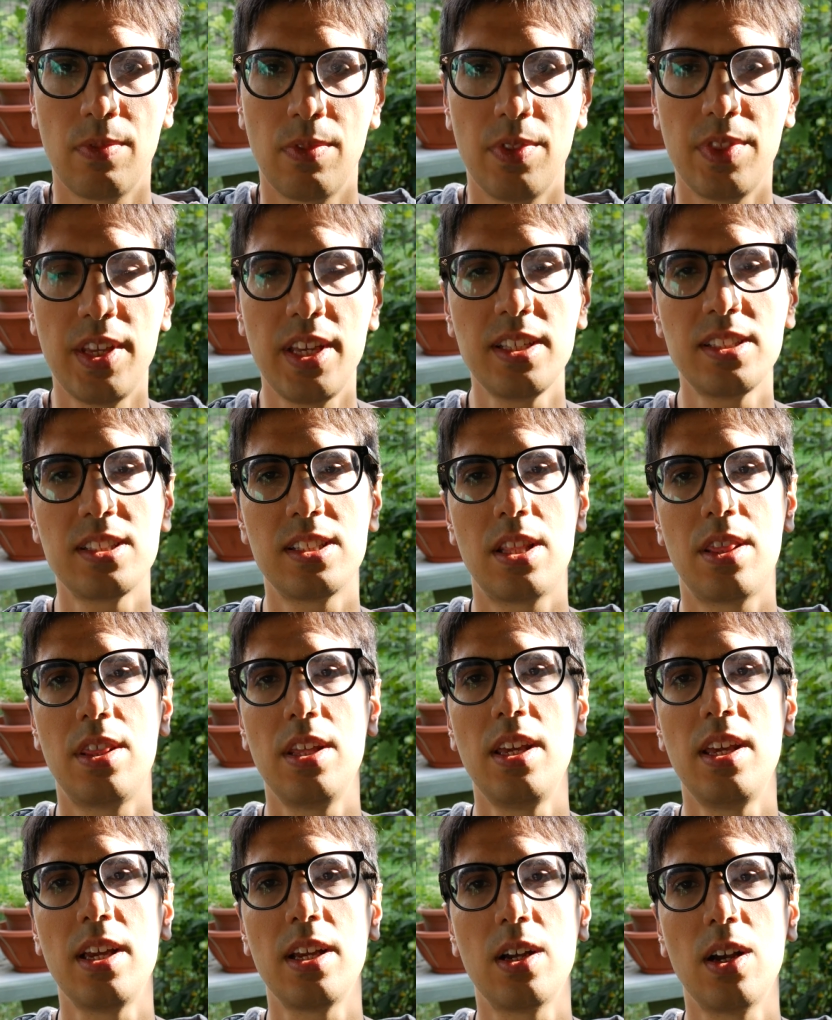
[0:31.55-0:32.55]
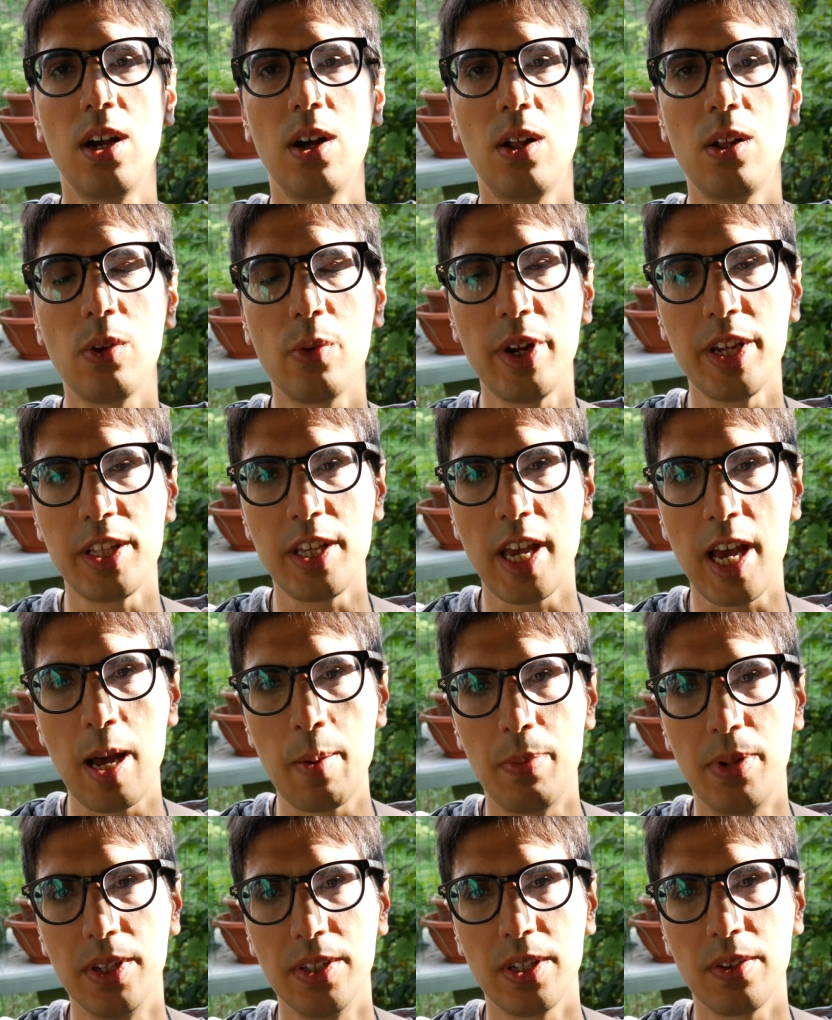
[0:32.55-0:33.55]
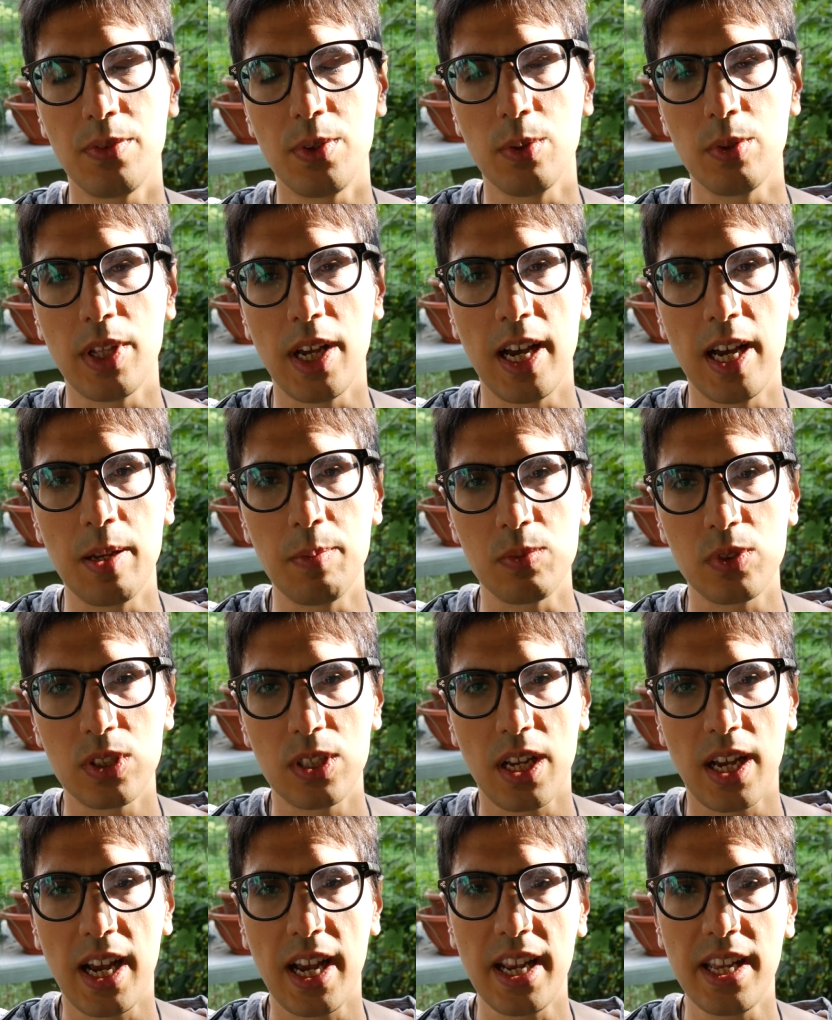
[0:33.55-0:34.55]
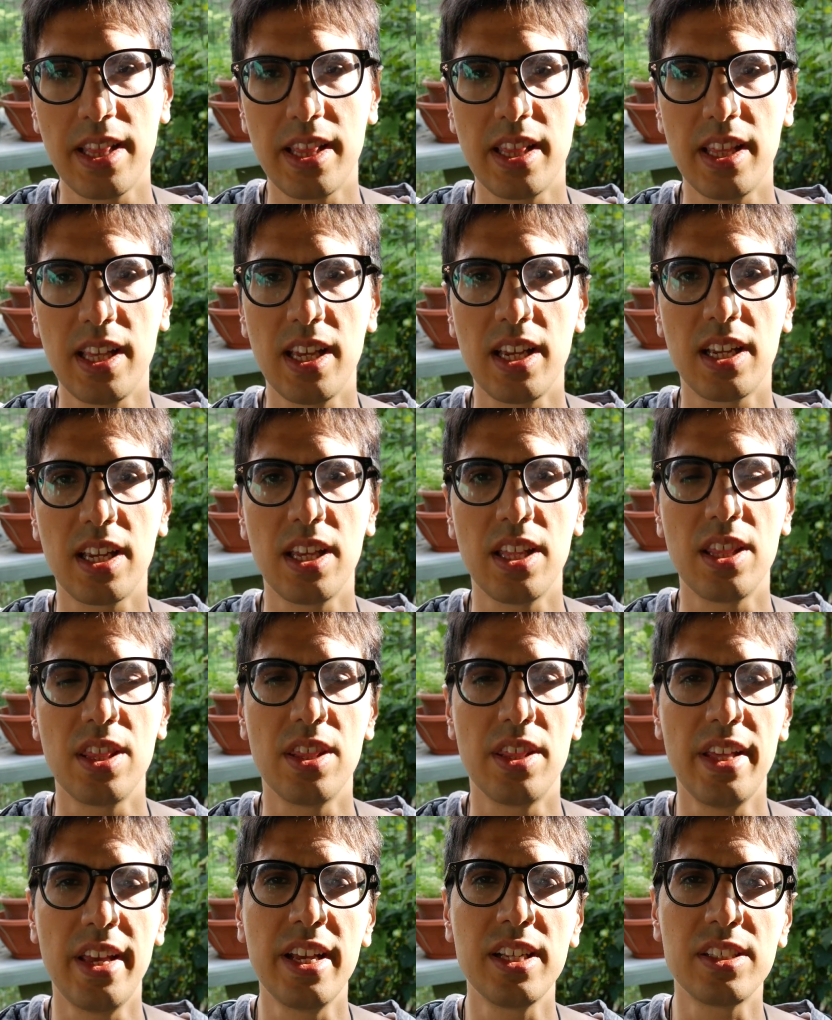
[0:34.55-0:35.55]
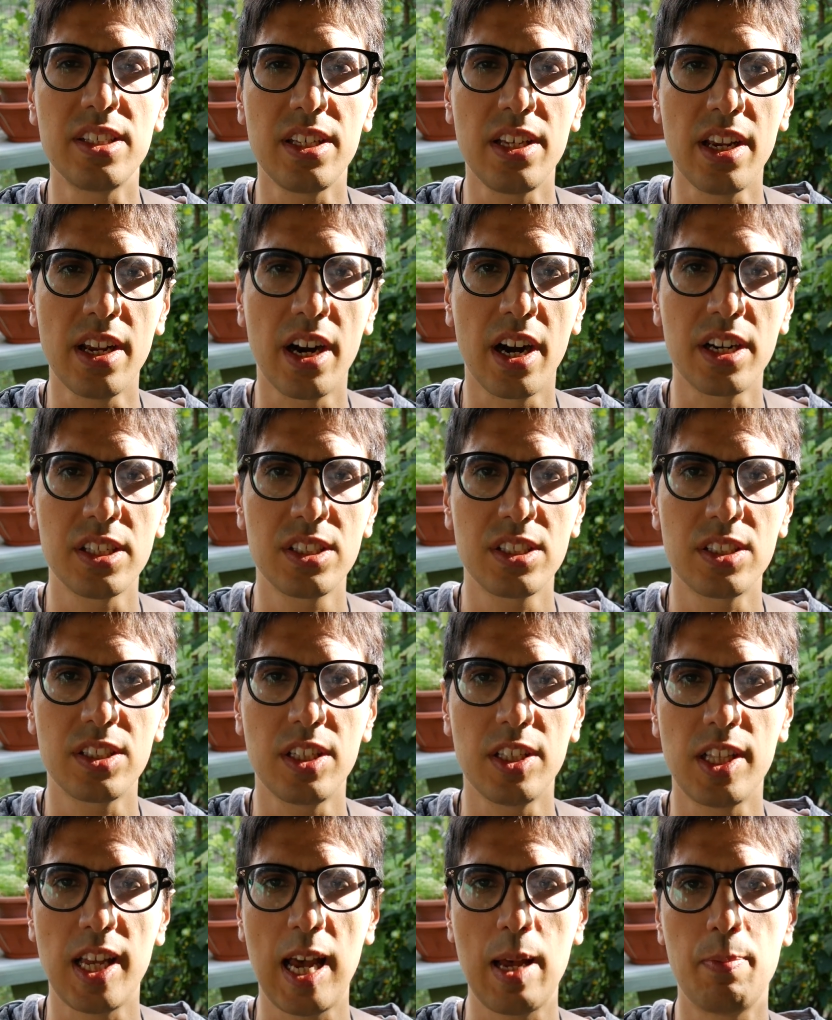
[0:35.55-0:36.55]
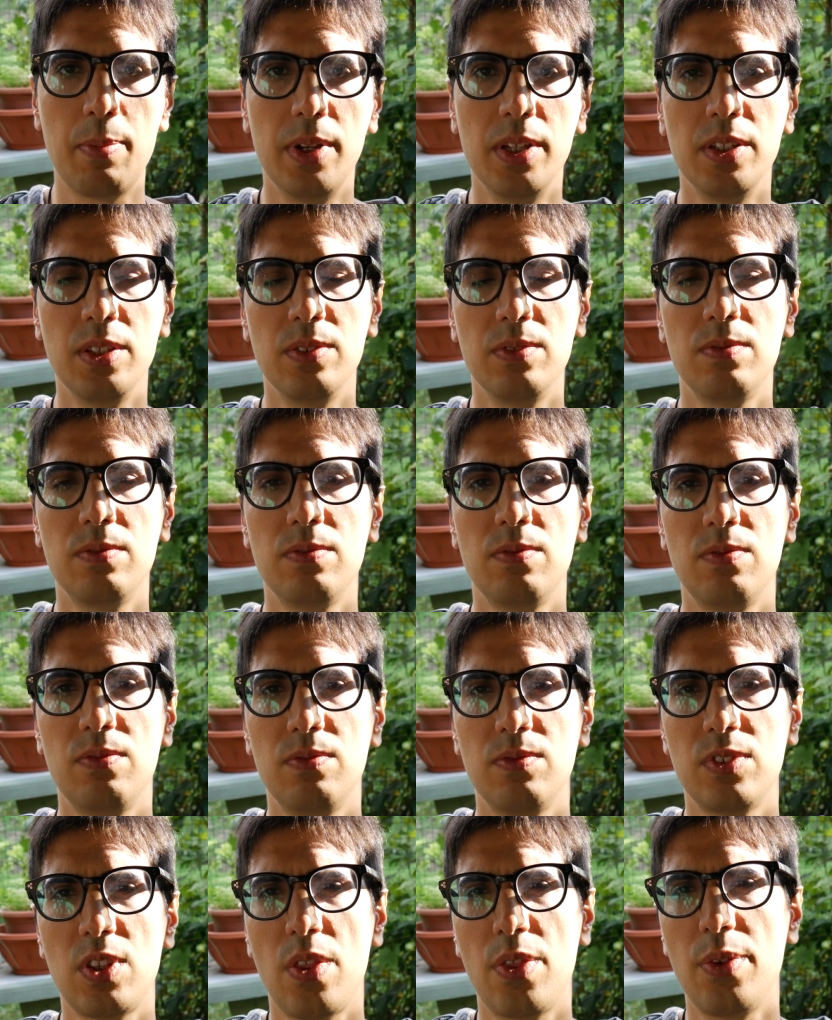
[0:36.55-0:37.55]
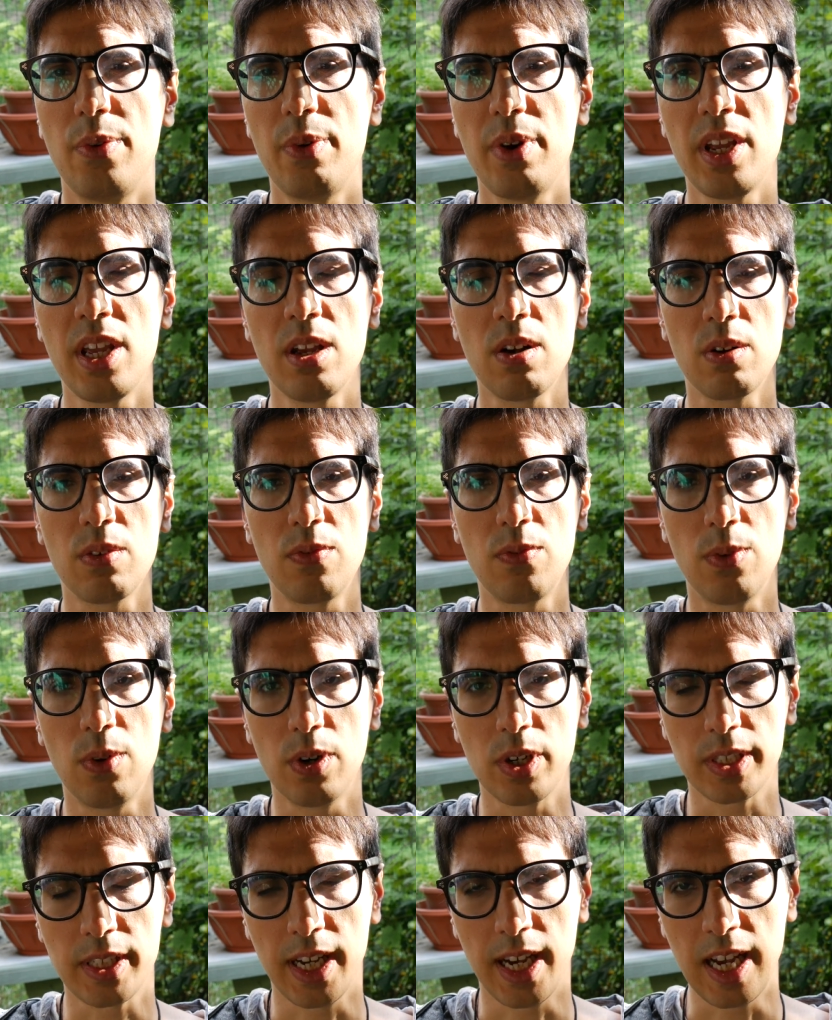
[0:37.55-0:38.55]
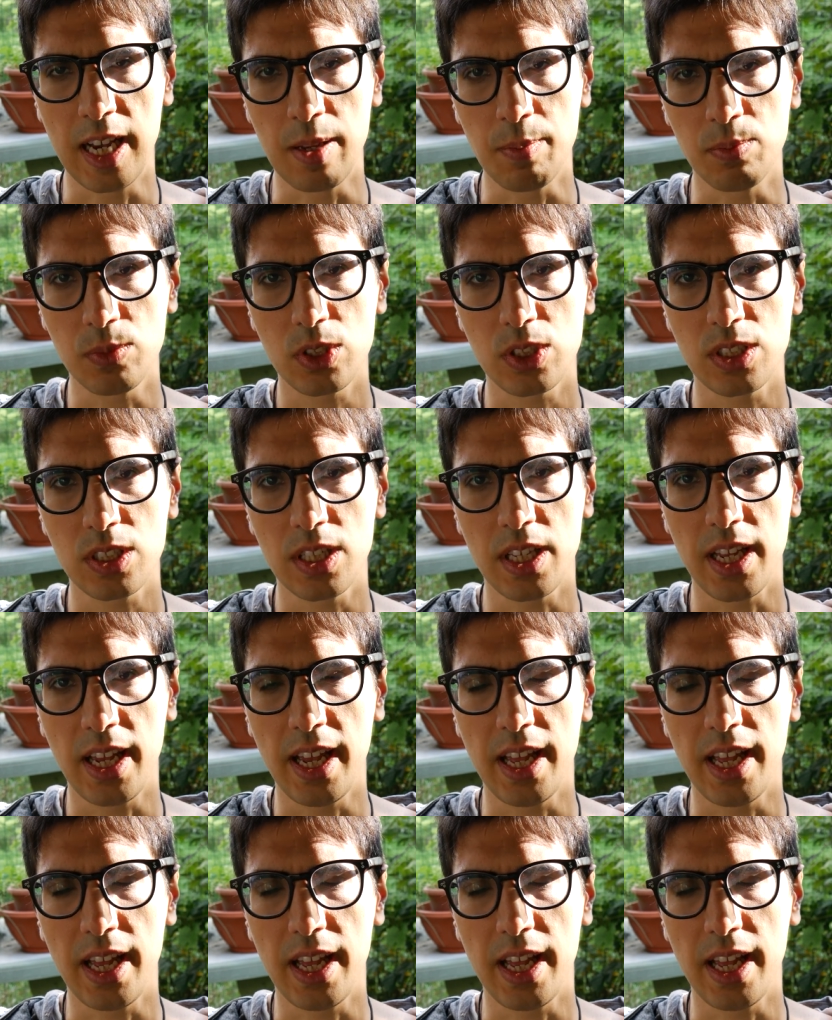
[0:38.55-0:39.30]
This thing already happened a few times. I think in these years it happened 3 or 4 times.